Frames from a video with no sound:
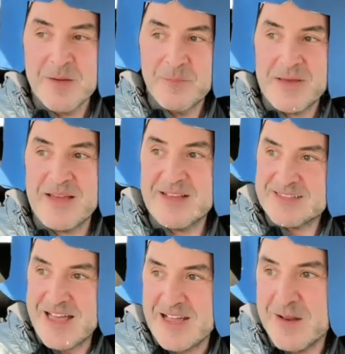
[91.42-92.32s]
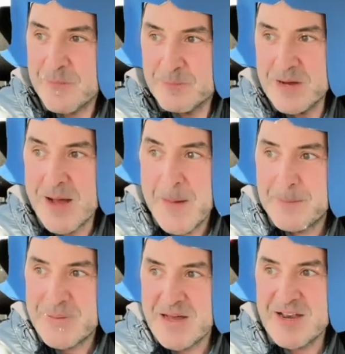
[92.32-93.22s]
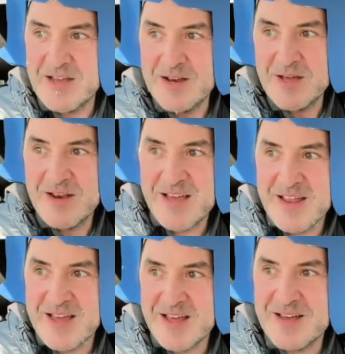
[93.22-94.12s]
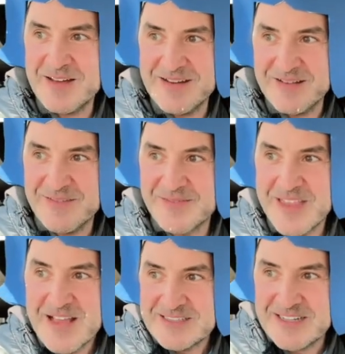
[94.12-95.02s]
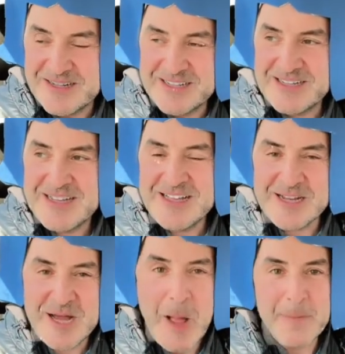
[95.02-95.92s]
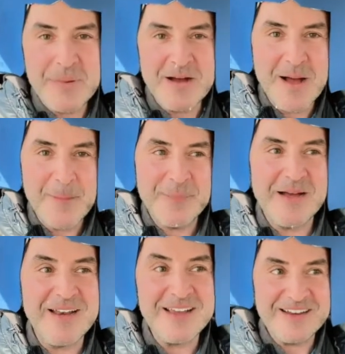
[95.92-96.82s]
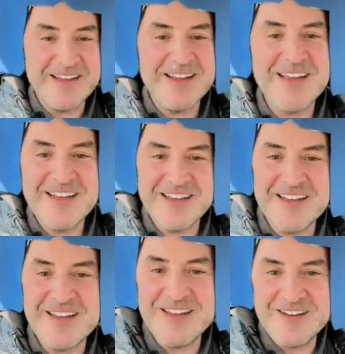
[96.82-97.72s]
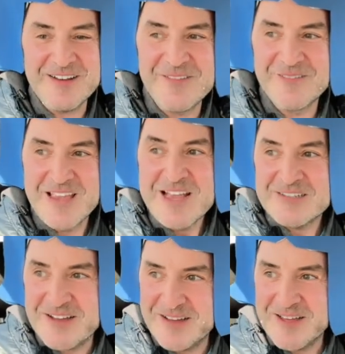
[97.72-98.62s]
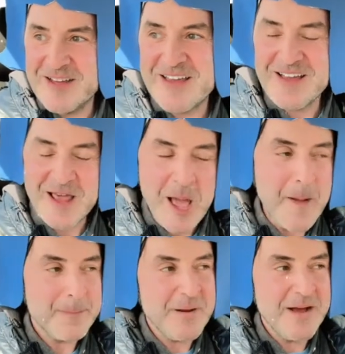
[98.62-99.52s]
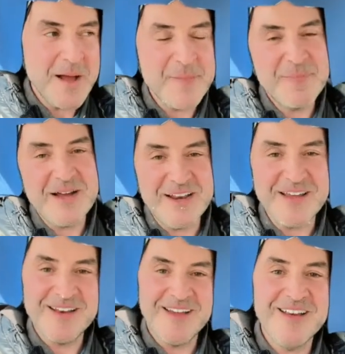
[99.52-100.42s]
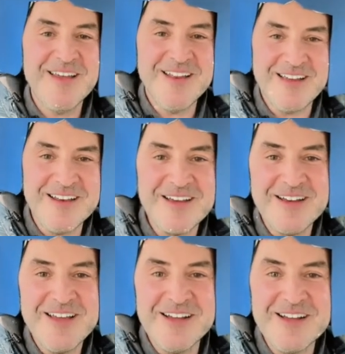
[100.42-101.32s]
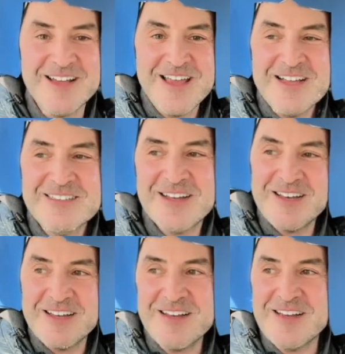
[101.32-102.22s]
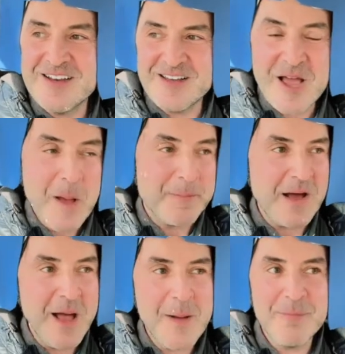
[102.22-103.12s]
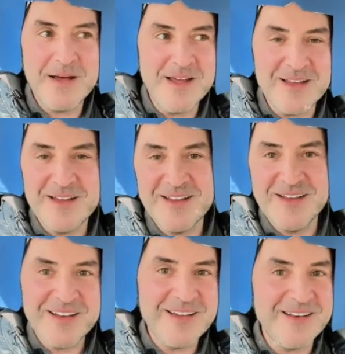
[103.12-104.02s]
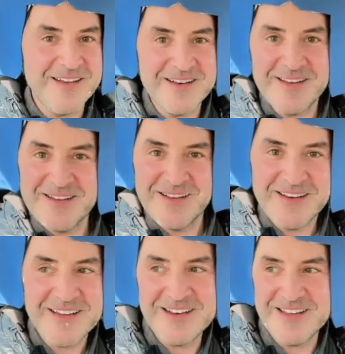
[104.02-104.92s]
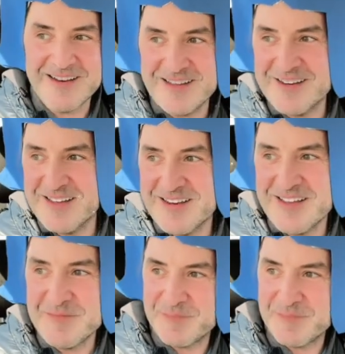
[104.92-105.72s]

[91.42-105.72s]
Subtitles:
Baseline, ba ba da da da da da da da da da da ba ba da da da da da da da da da da ba ba da da da da da da da da da da ba ba da da da da da da da da da da da.